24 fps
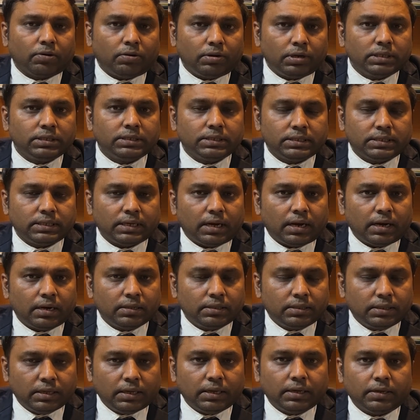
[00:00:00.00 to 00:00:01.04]
colleges are
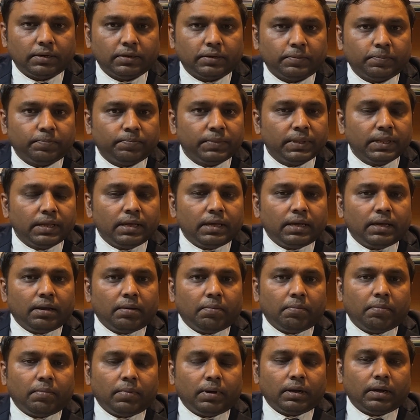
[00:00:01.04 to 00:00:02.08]
there.
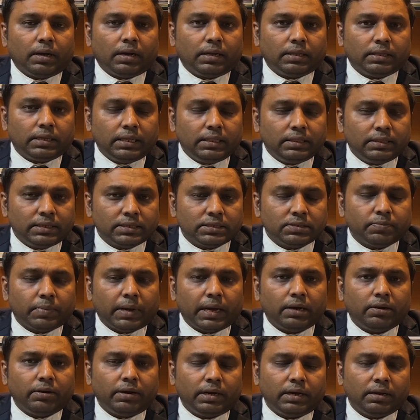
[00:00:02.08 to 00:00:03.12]
In this
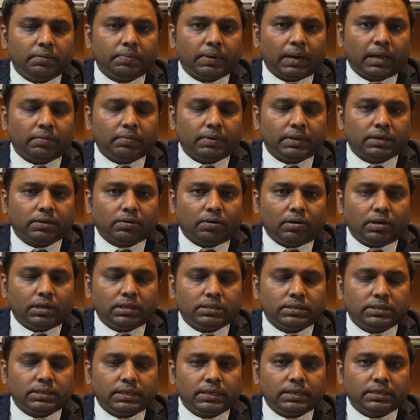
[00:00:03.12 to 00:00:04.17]
minority private
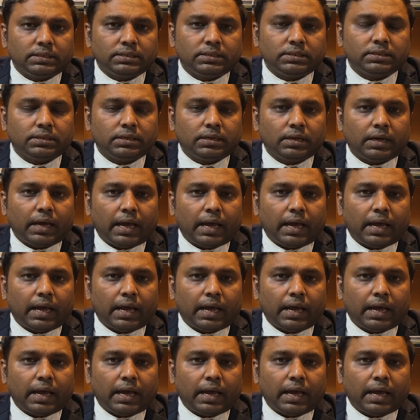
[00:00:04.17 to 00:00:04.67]
colleges,